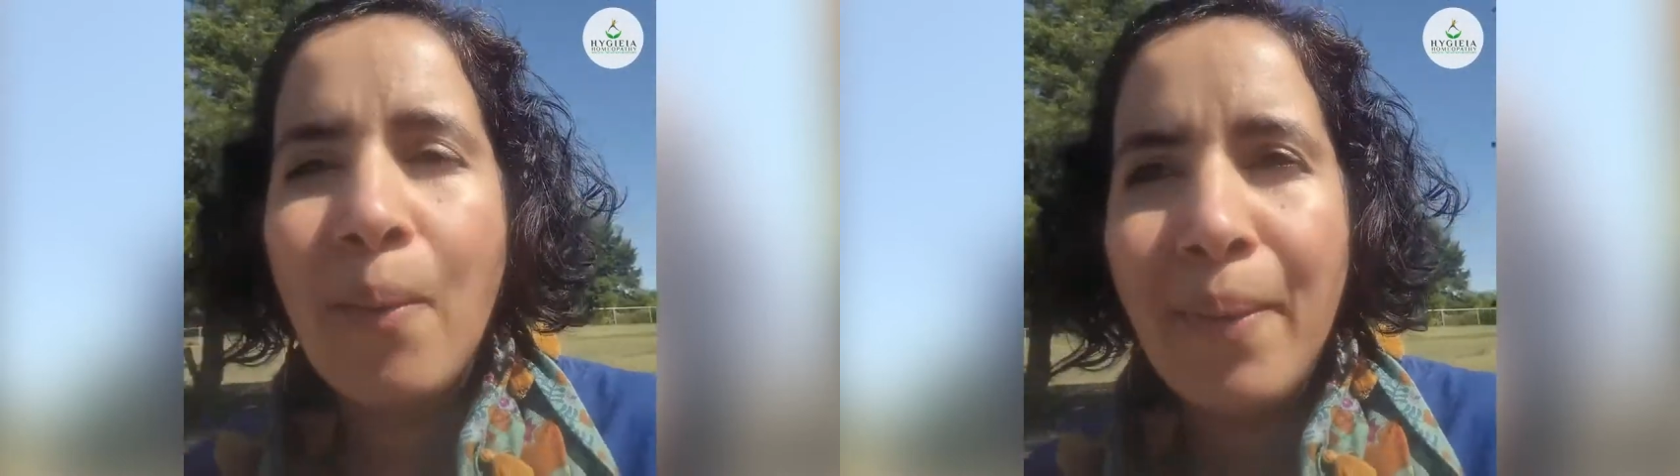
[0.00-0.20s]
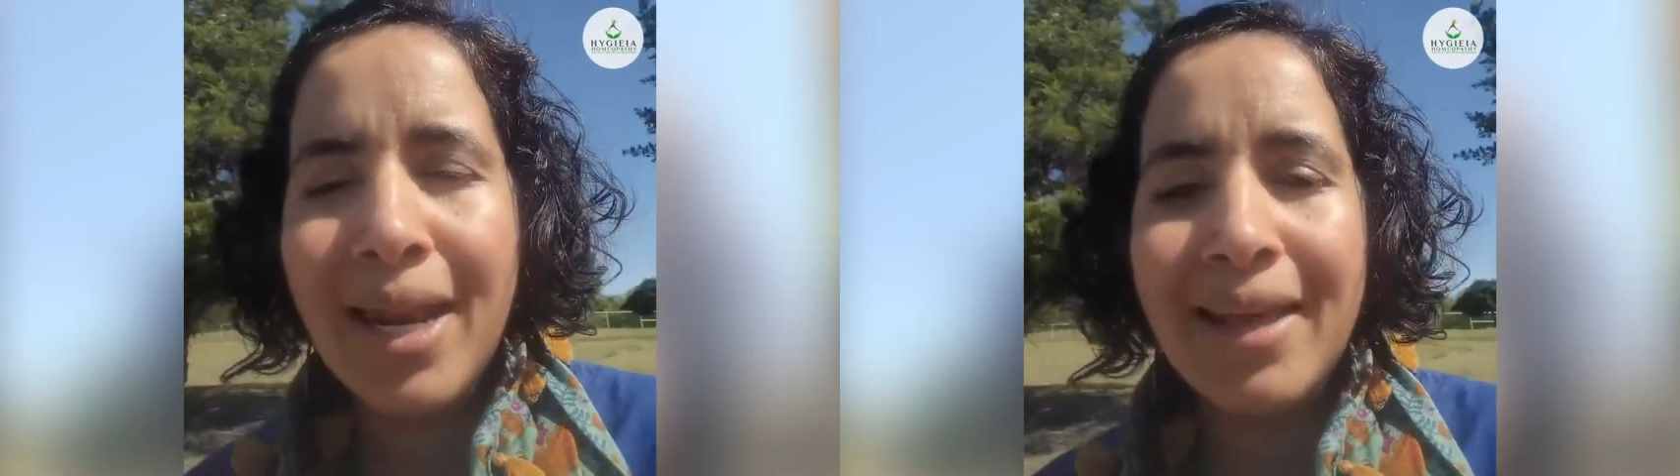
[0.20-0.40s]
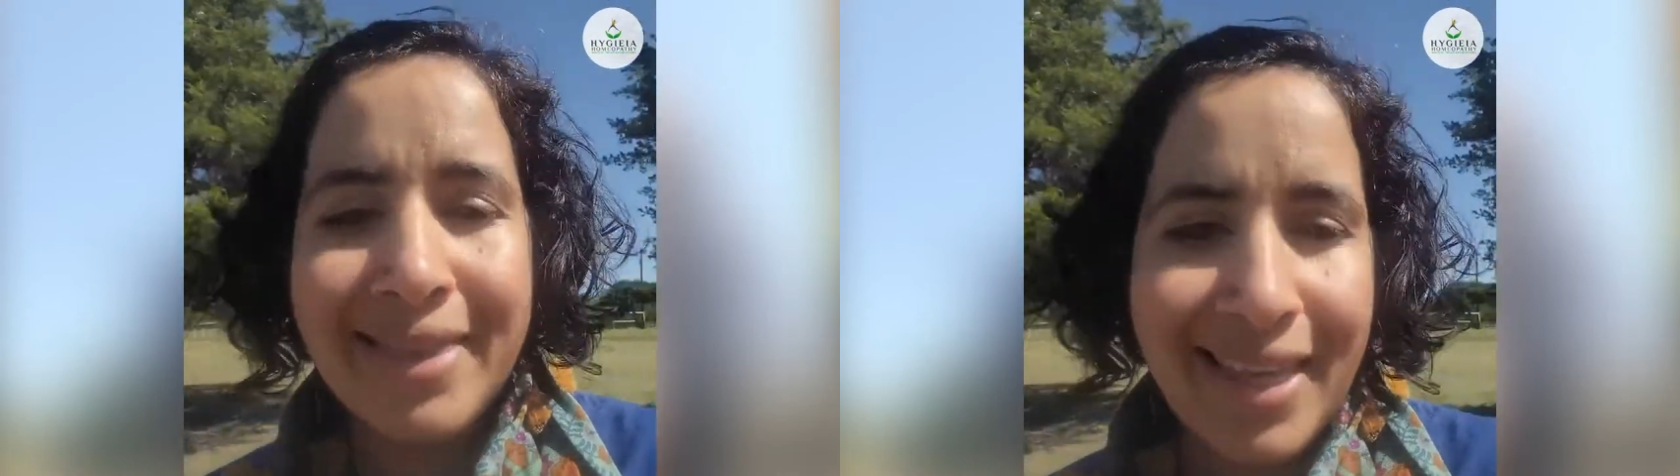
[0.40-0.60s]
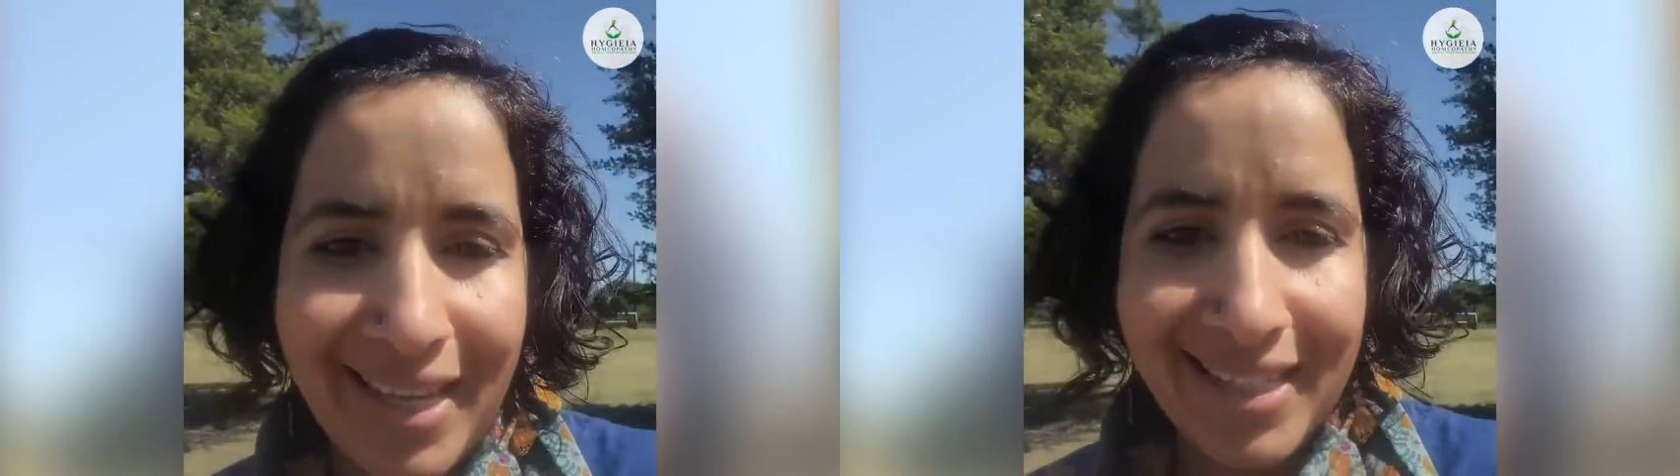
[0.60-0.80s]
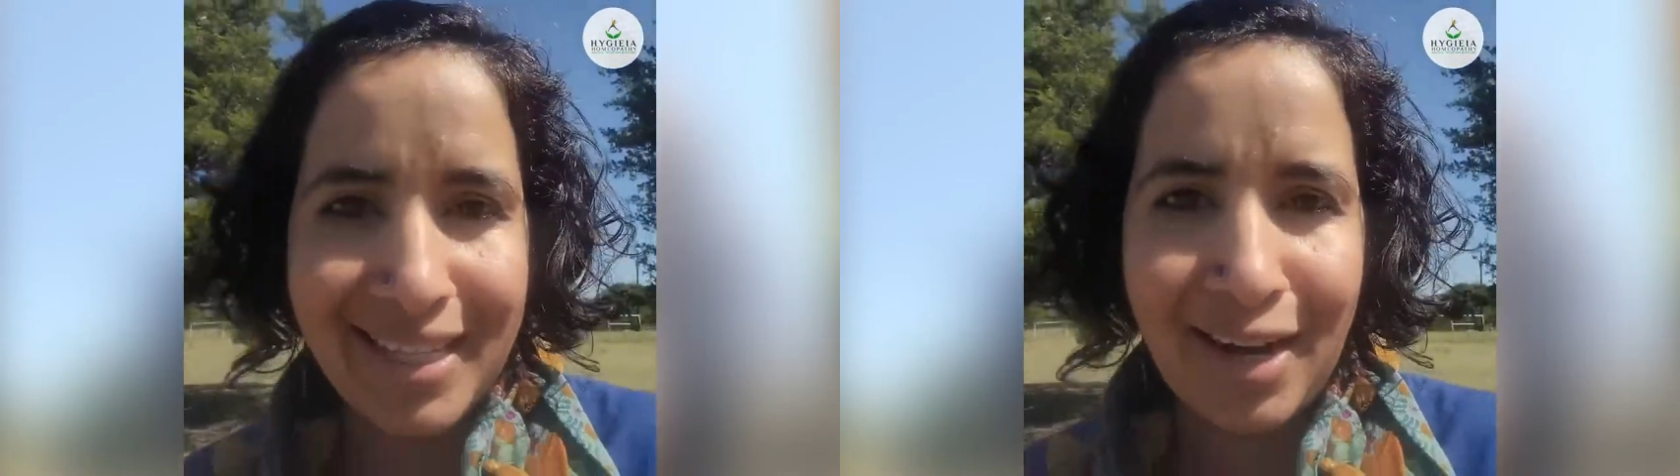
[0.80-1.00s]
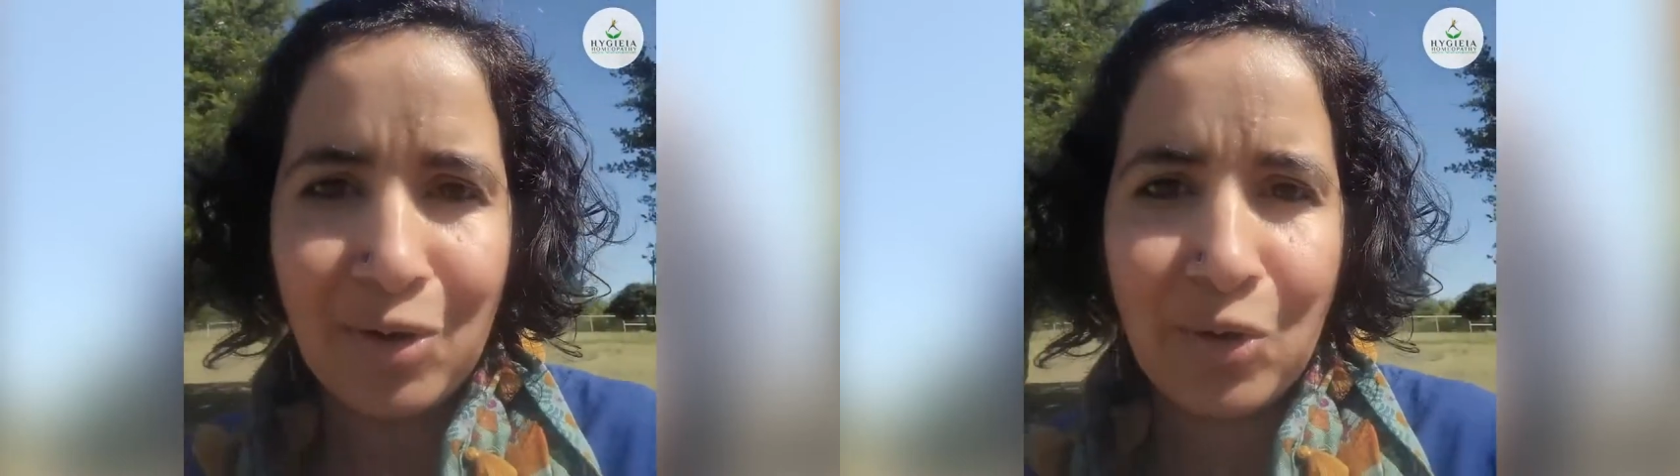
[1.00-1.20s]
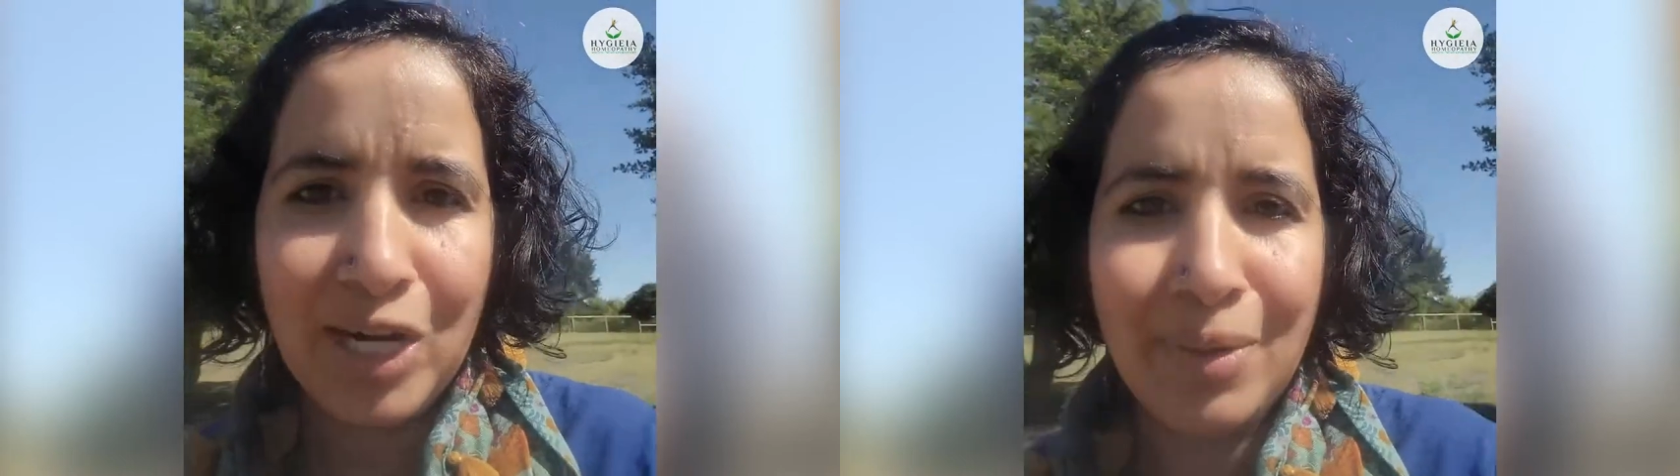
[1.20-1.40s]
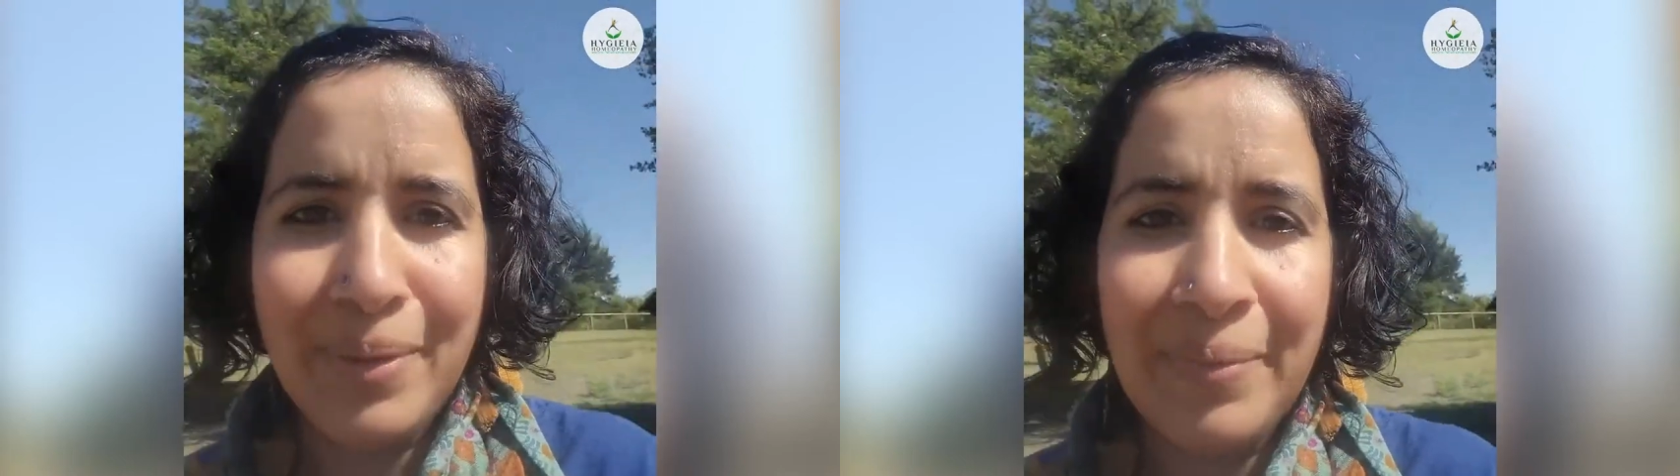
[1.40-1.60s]
many things that are
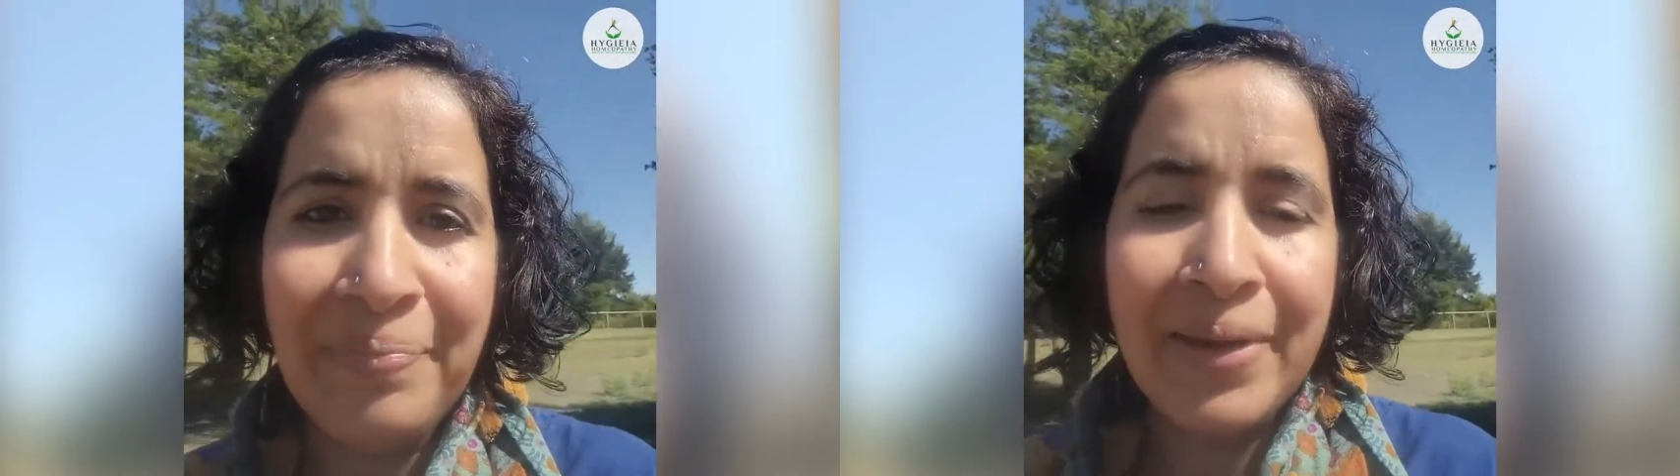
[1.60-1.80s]
going to be